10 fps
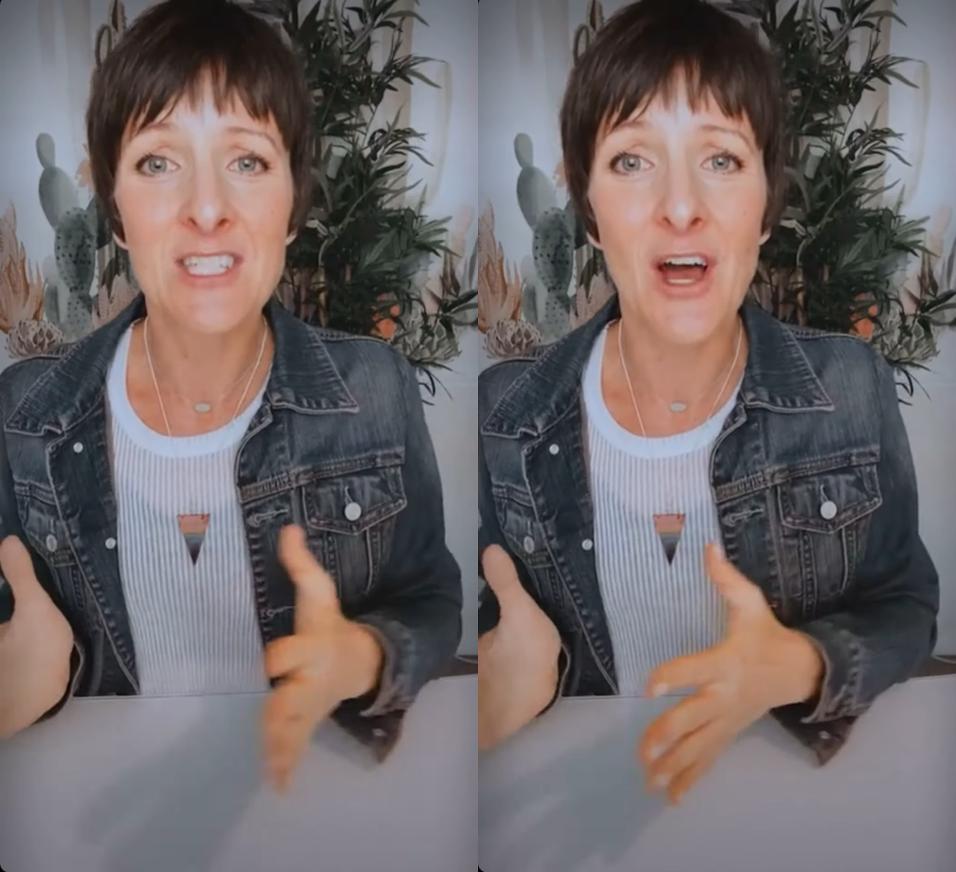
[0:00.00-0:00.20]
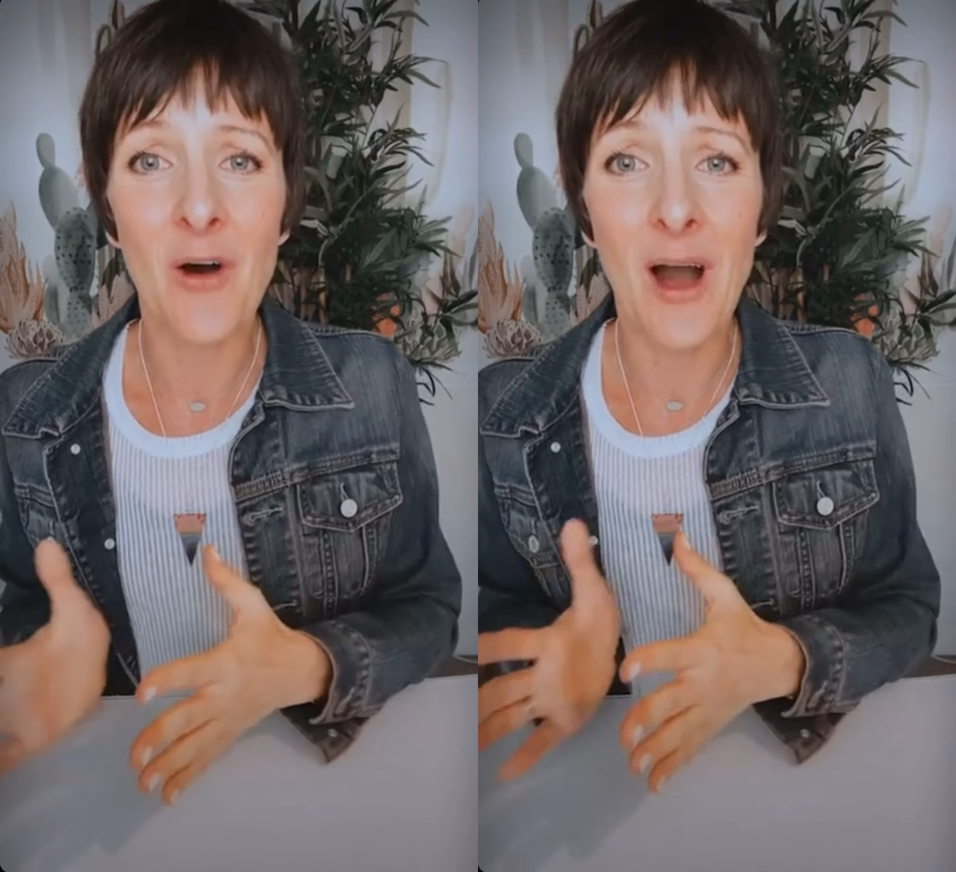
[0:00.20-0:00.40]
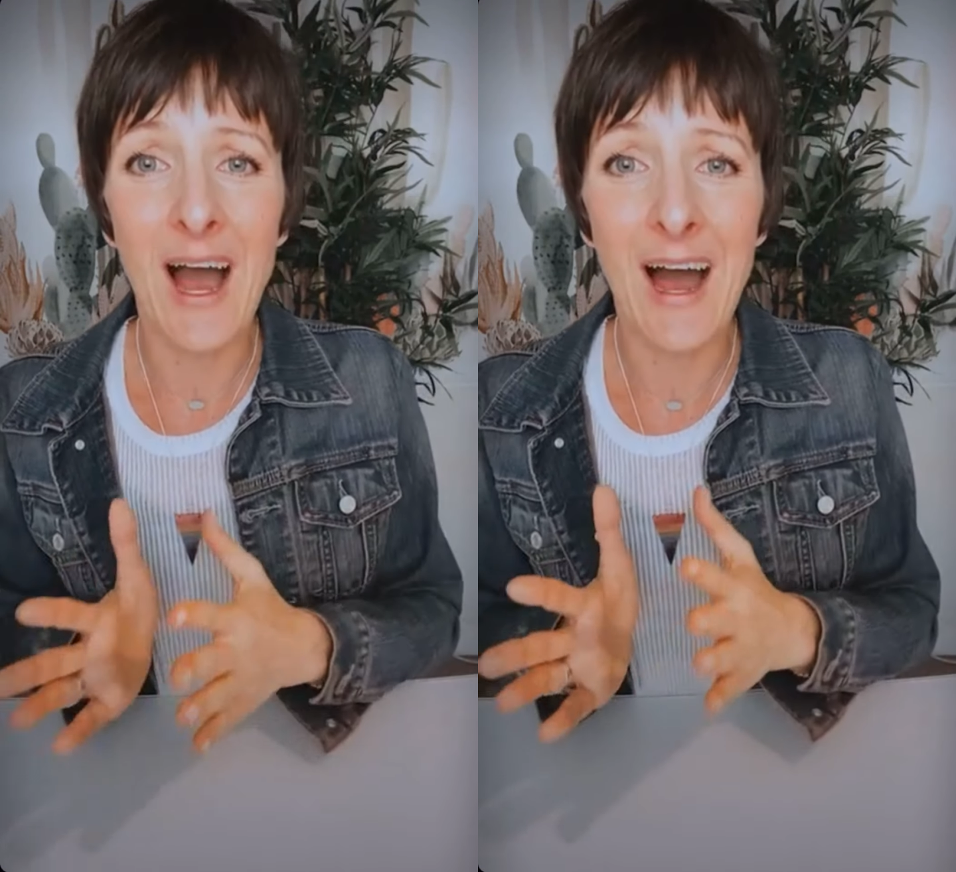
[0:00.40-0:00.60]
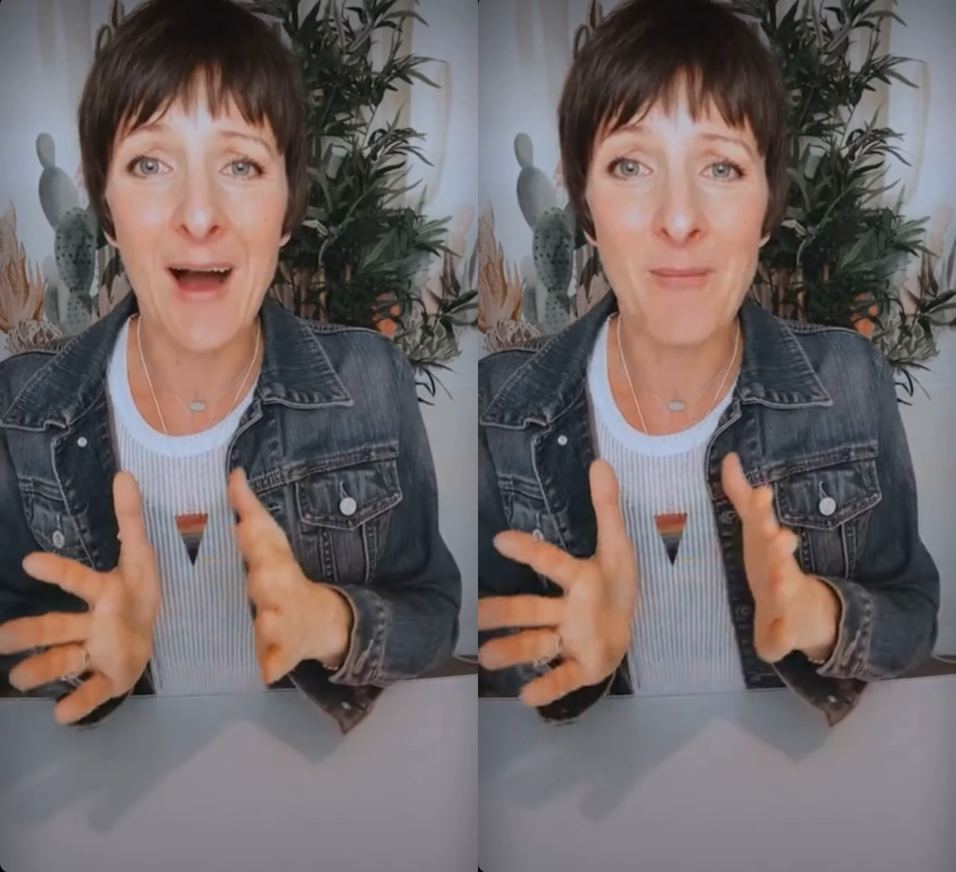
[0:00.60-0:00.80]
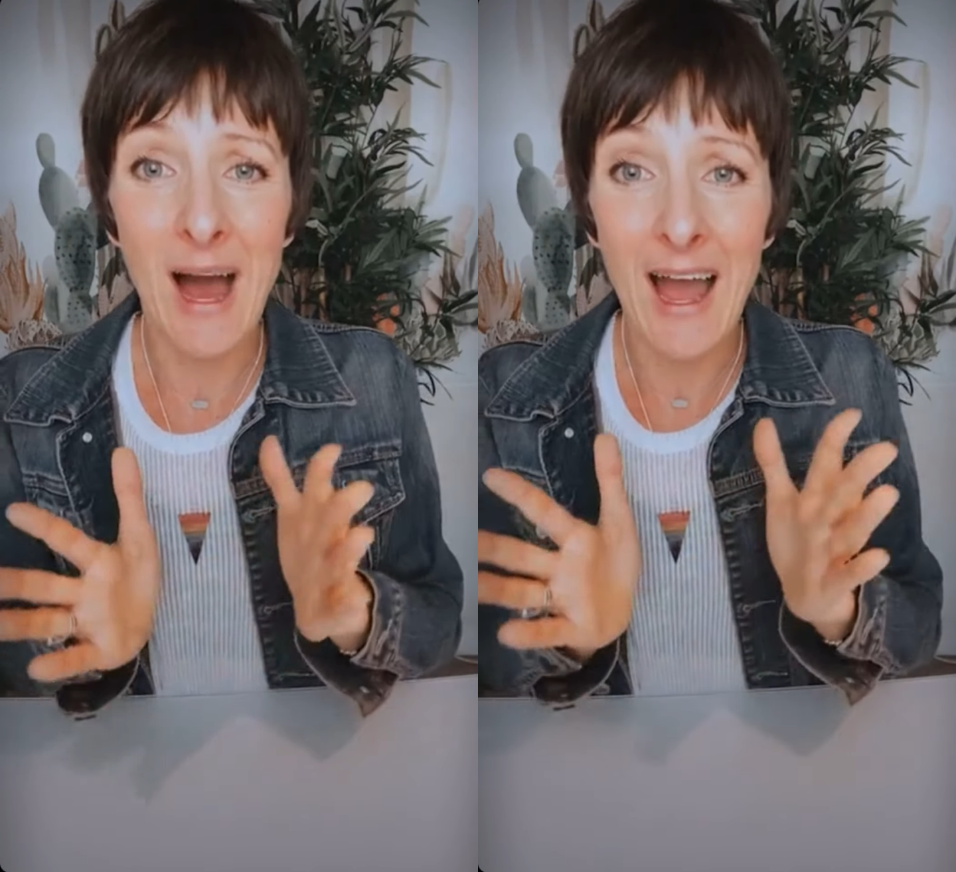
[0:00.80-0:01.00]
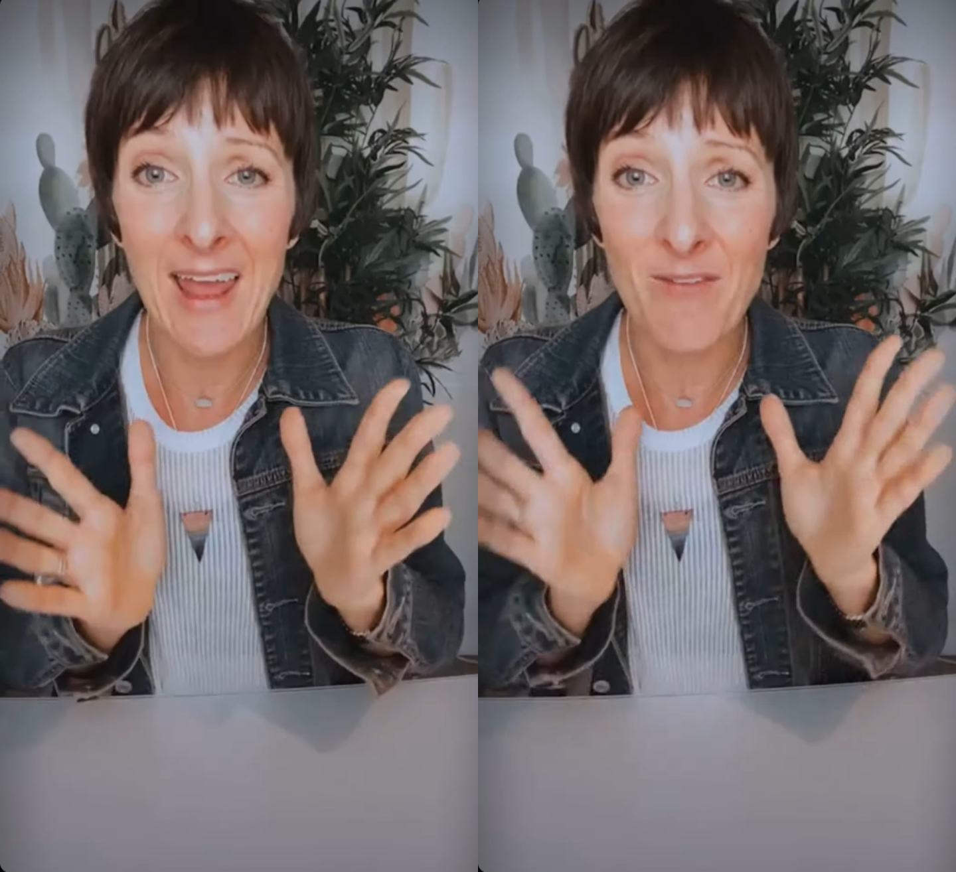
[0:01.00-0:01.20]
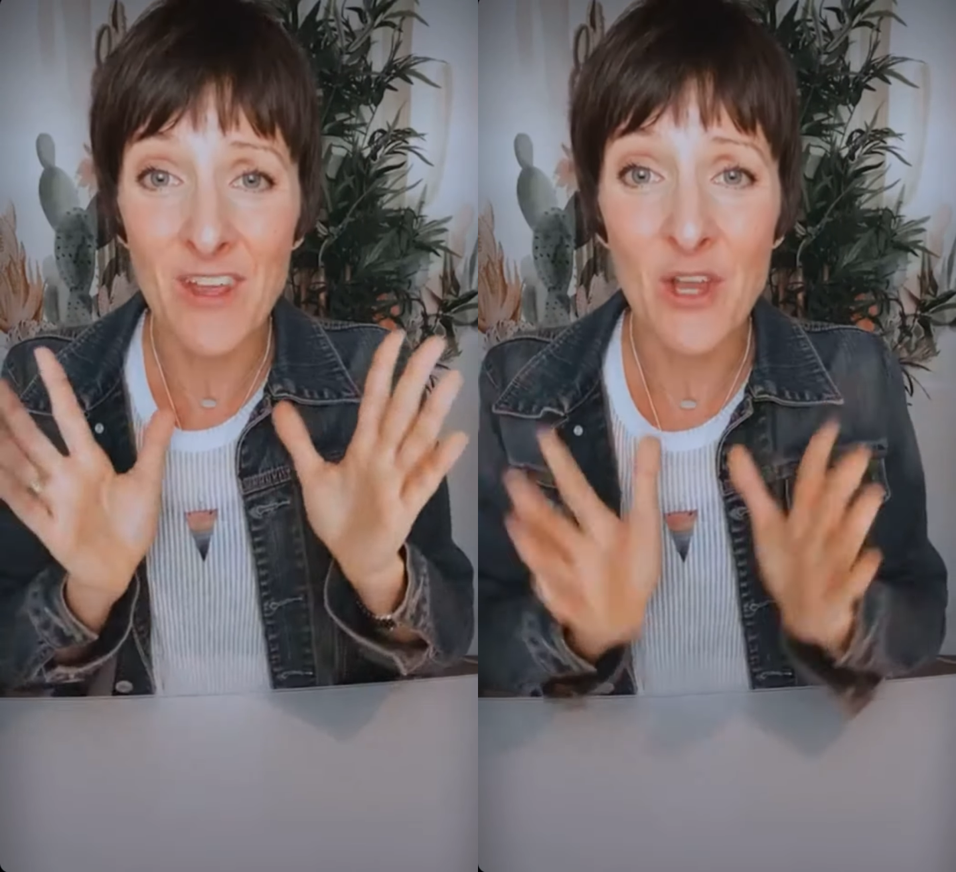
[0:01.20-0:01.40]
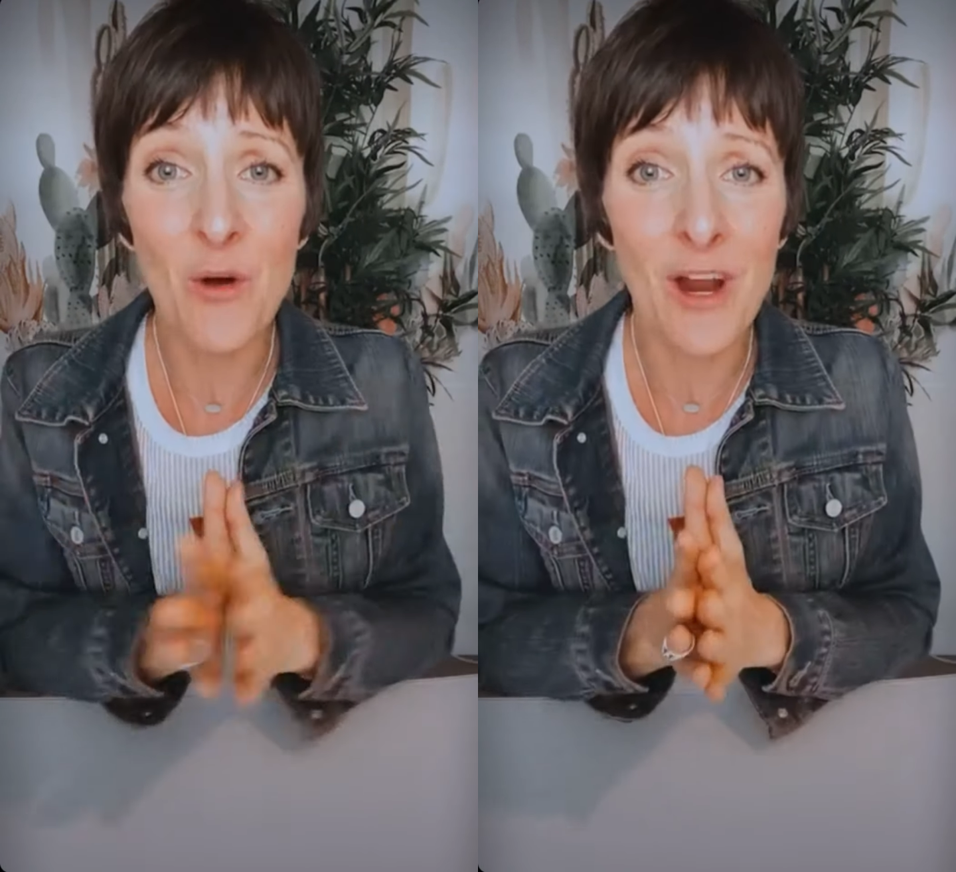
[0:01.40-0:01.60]
So, um, if
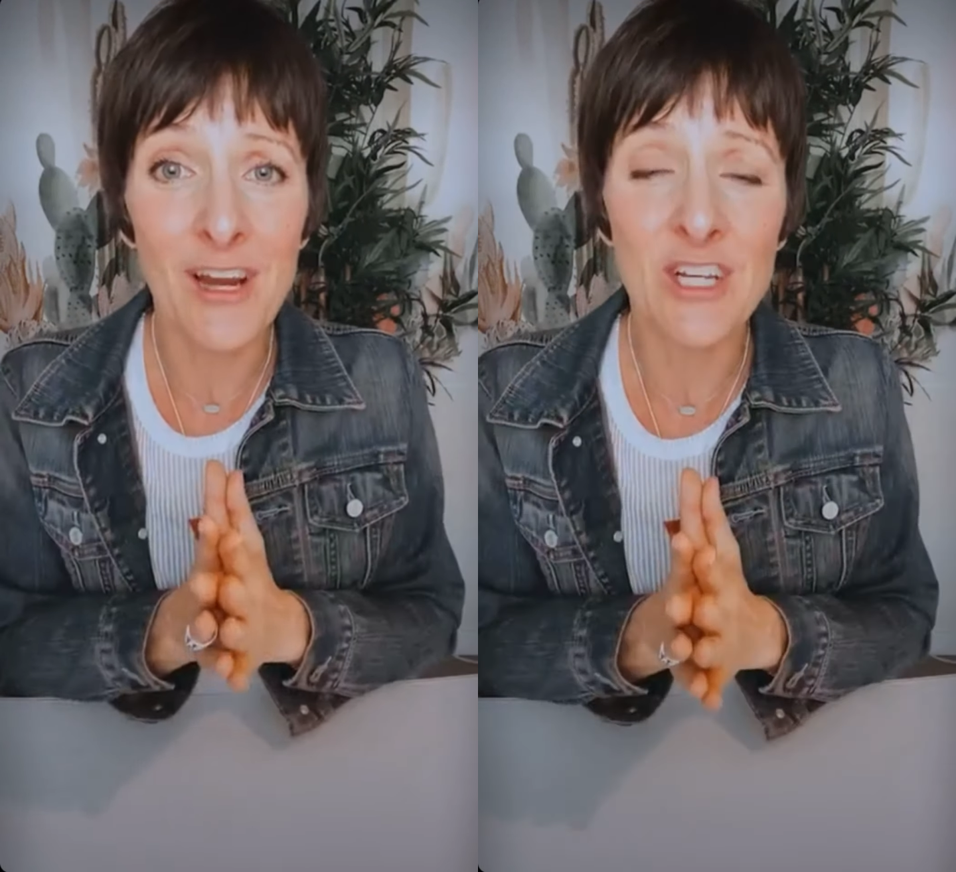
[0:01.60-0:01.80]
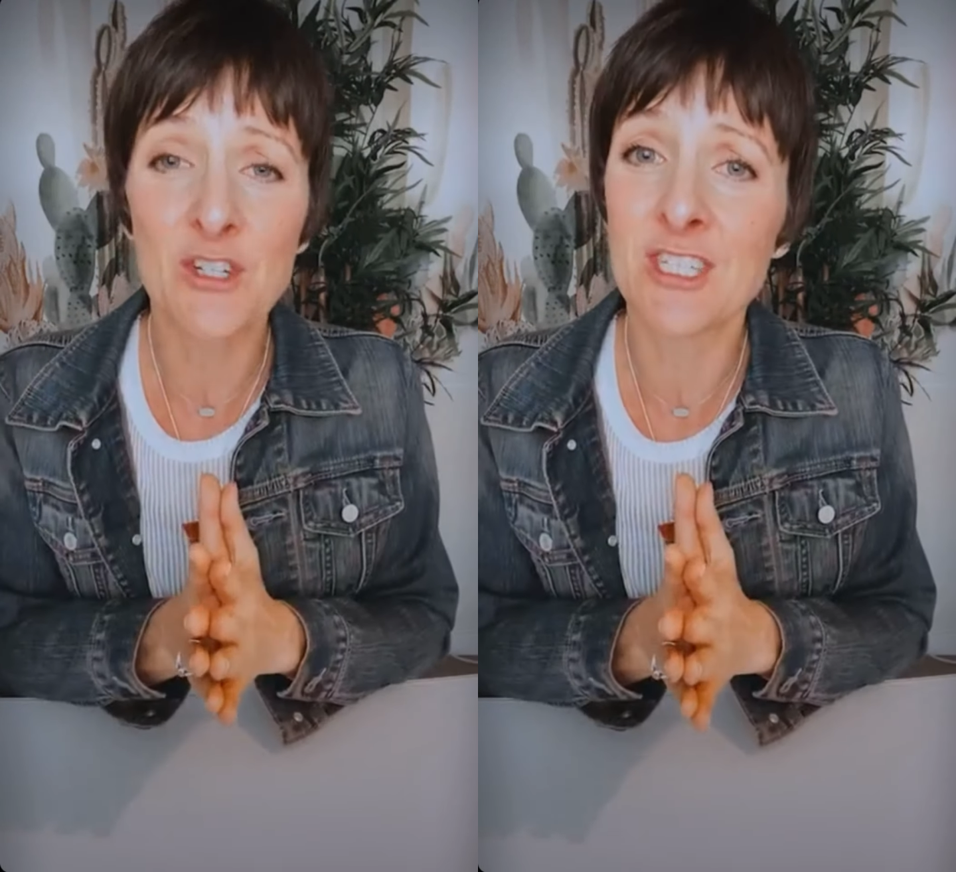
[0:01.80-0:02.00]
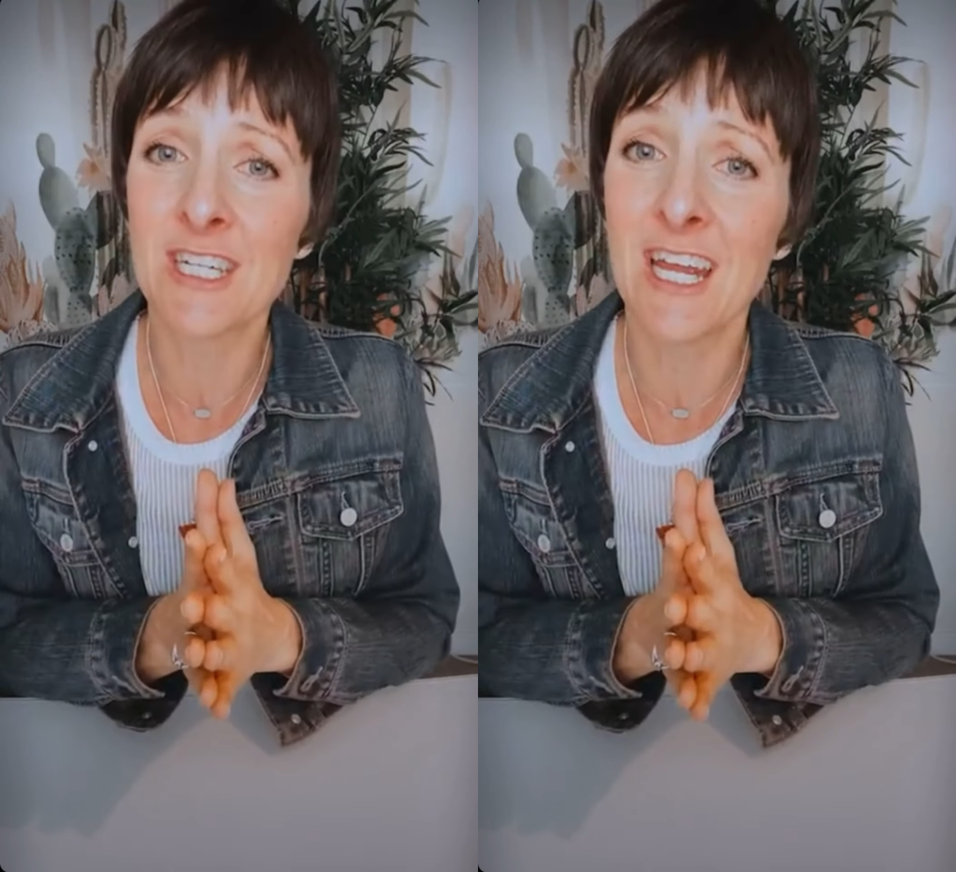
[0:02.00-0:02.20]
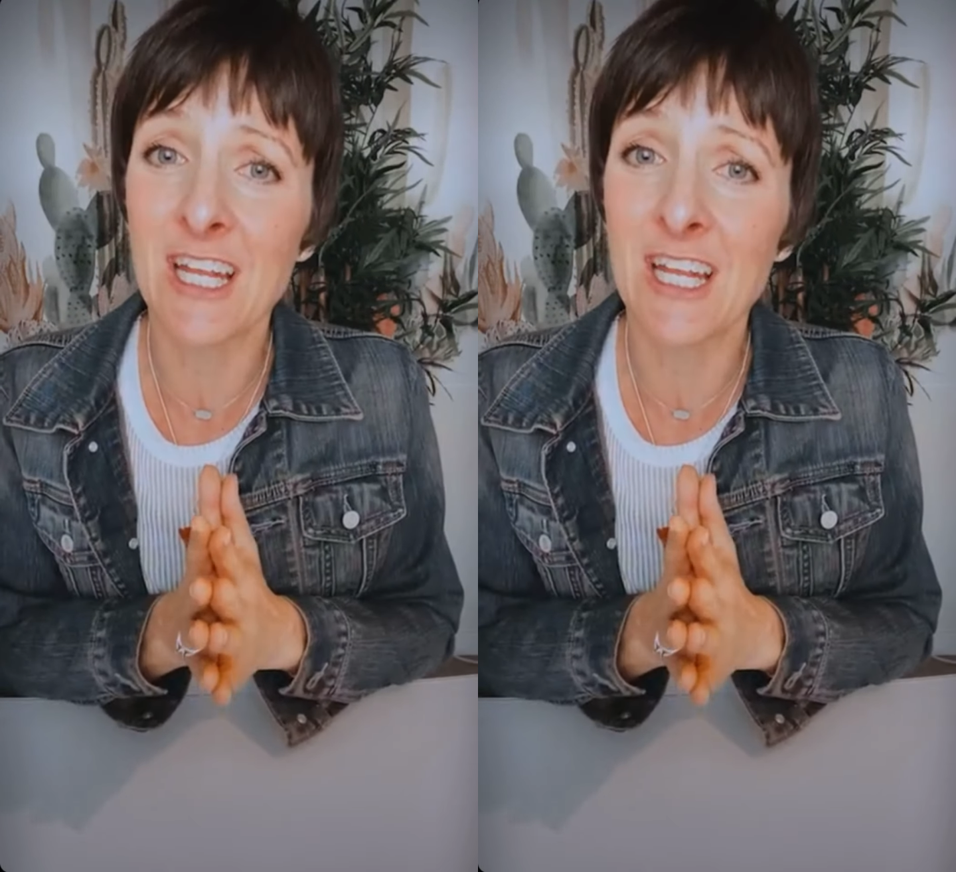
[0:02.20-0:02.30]
you are interested